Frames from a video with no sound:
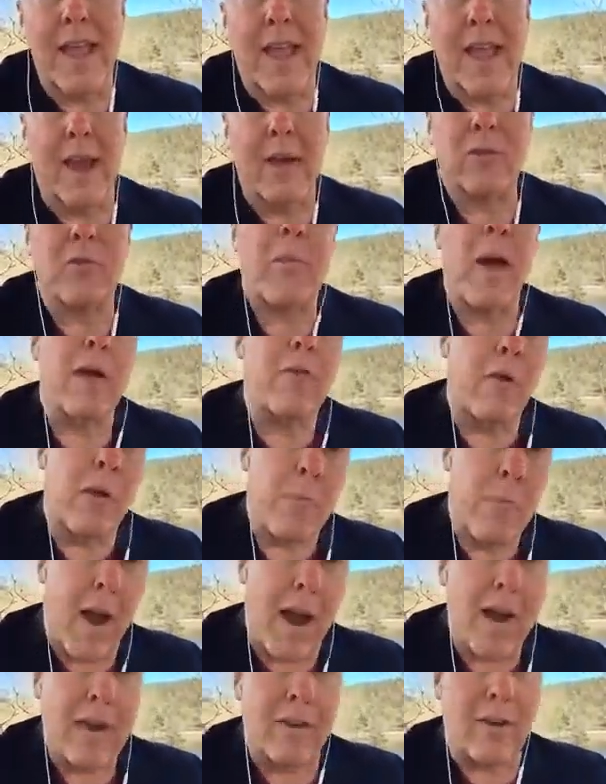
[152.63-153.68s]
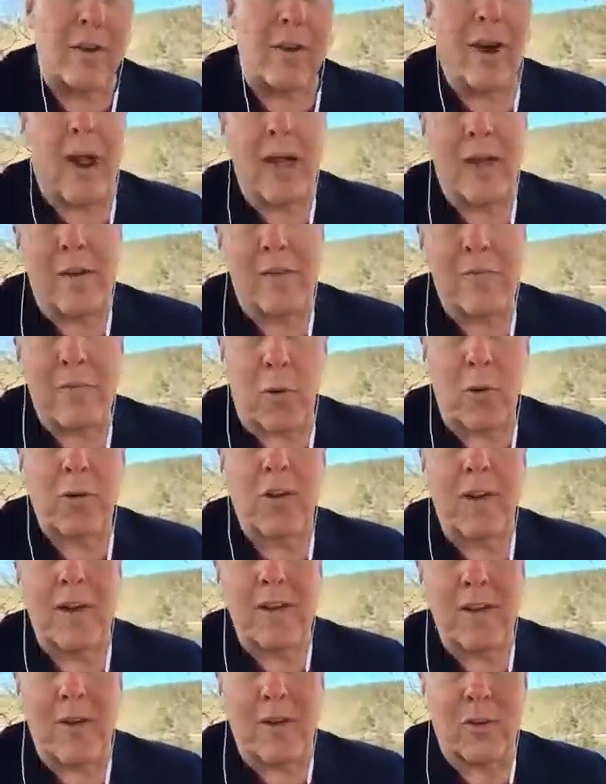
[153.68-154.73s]
here's my reminder,
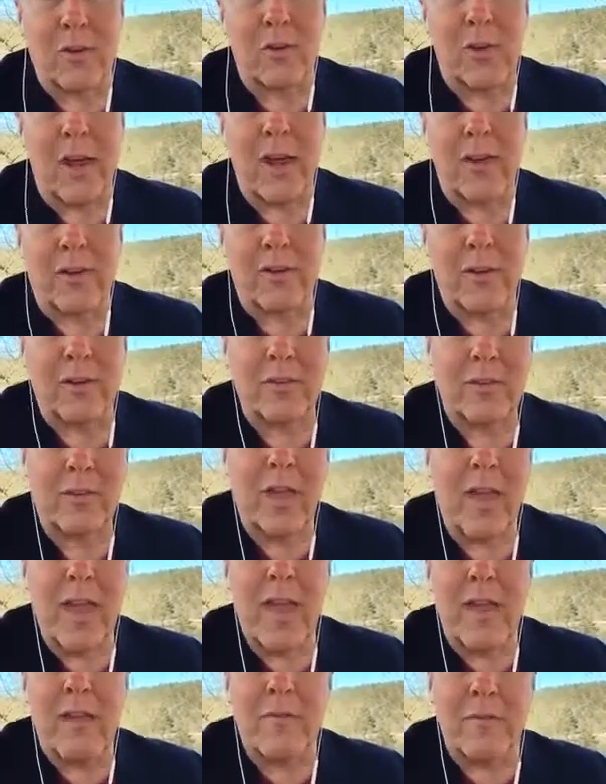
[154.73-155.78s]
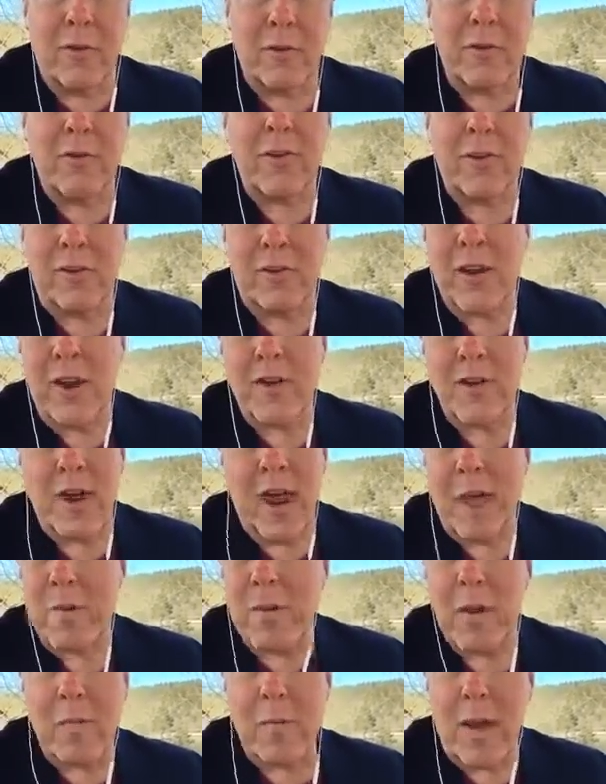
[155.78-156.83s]
14 years later. This first visitation
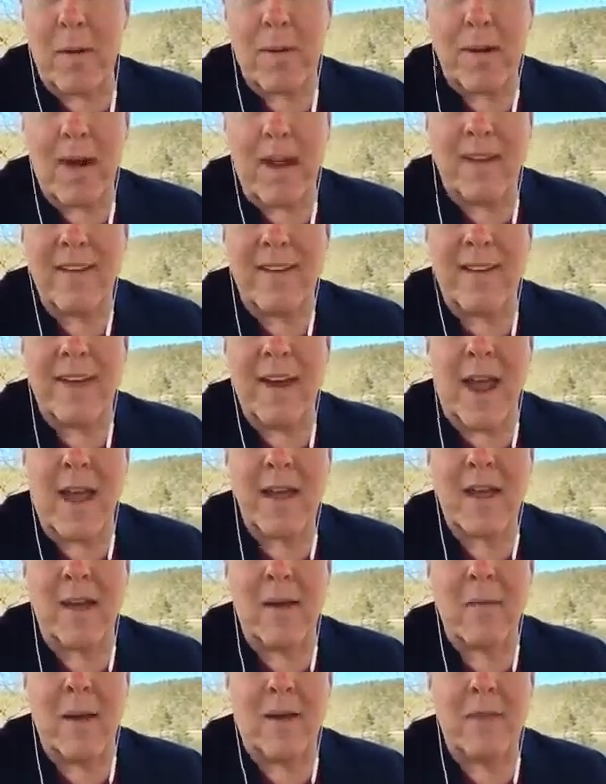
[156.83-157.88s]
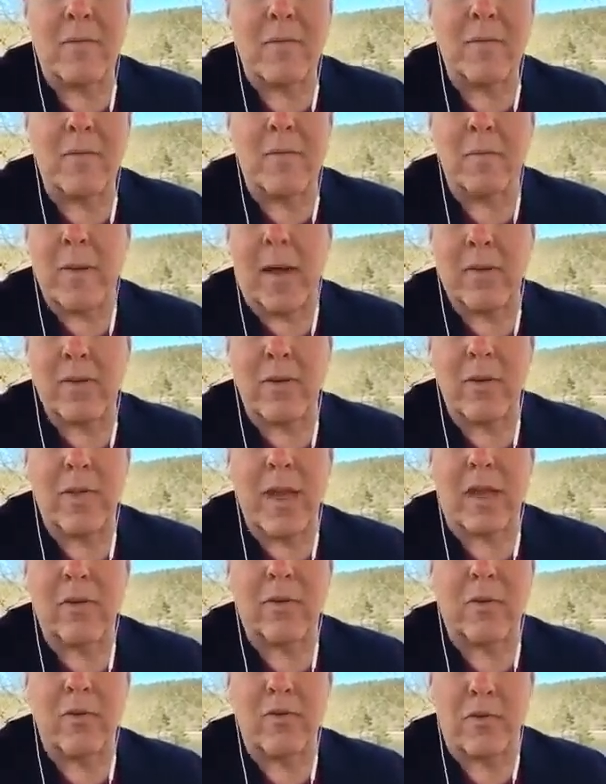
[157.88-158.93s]
happened in maybe 1990 and about
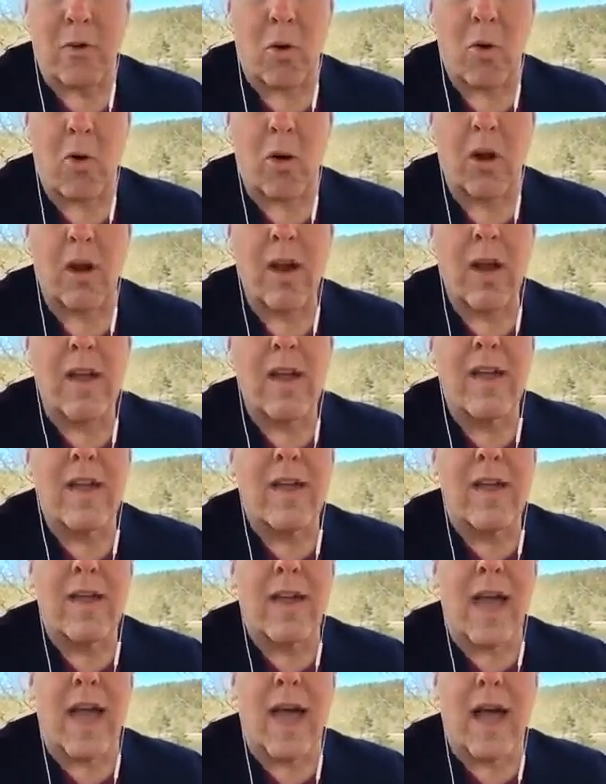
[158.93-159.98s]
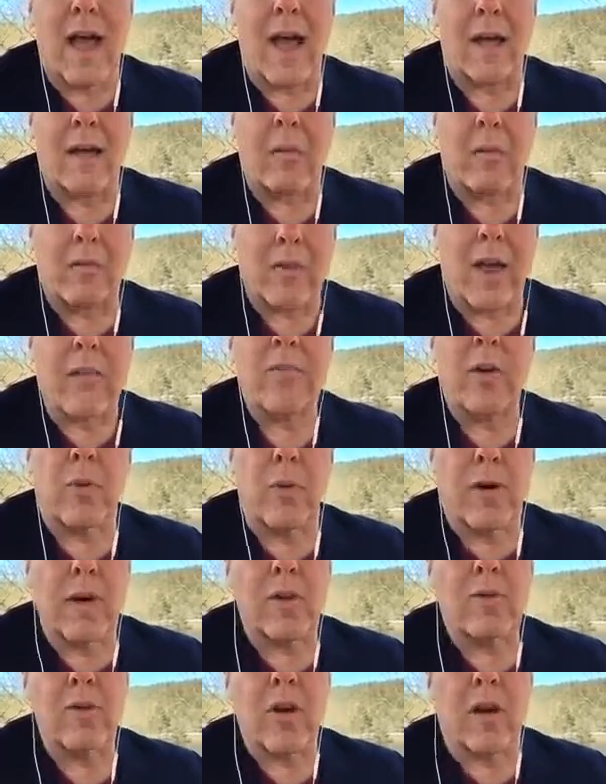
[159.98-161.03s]
2004. It was after
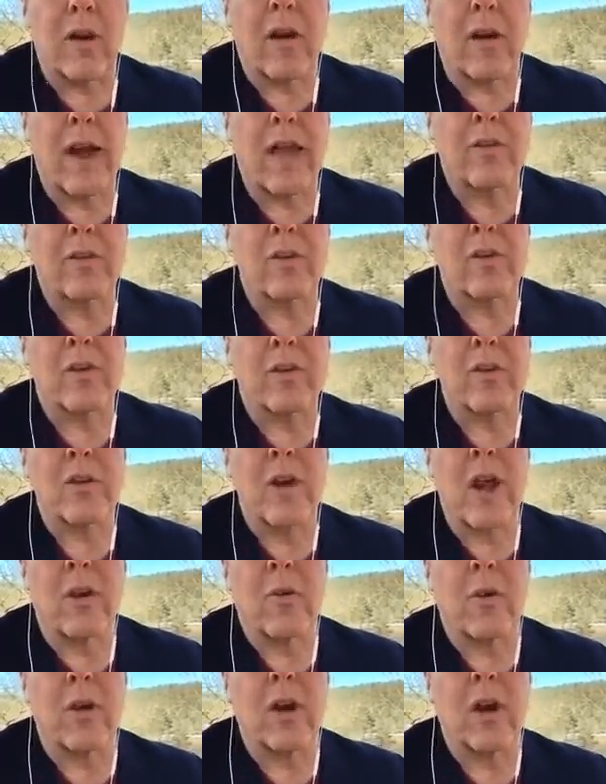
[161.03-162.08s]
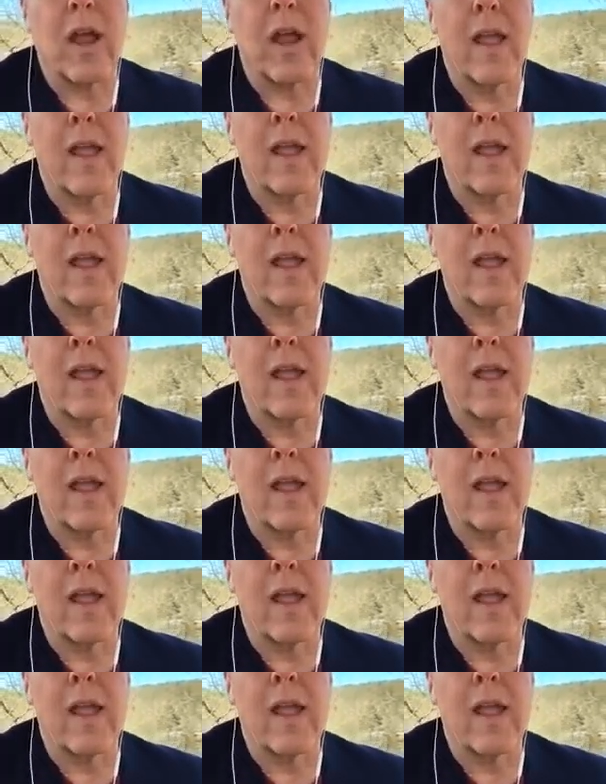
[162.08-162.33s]
we'd started our house church network.